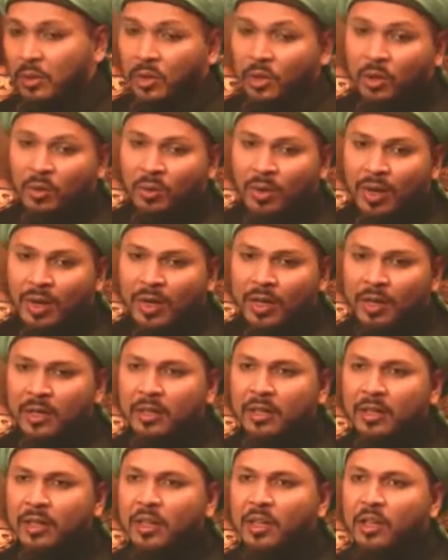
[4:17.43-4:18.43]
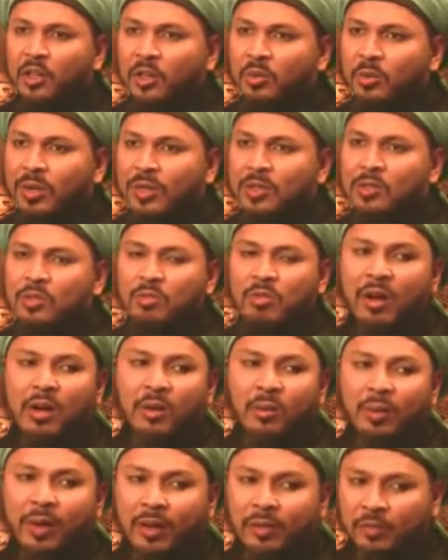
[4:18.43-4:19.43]
You know why? The ego wants to
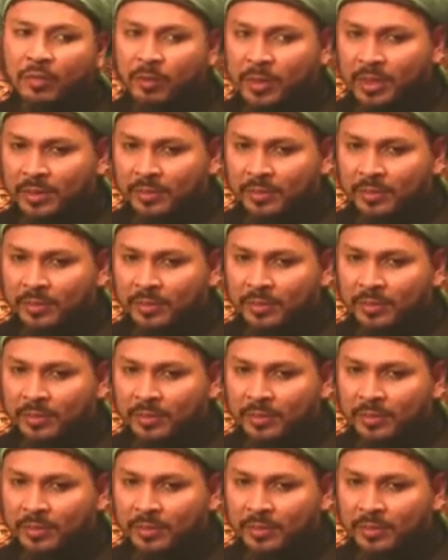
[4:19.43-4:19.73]
run away from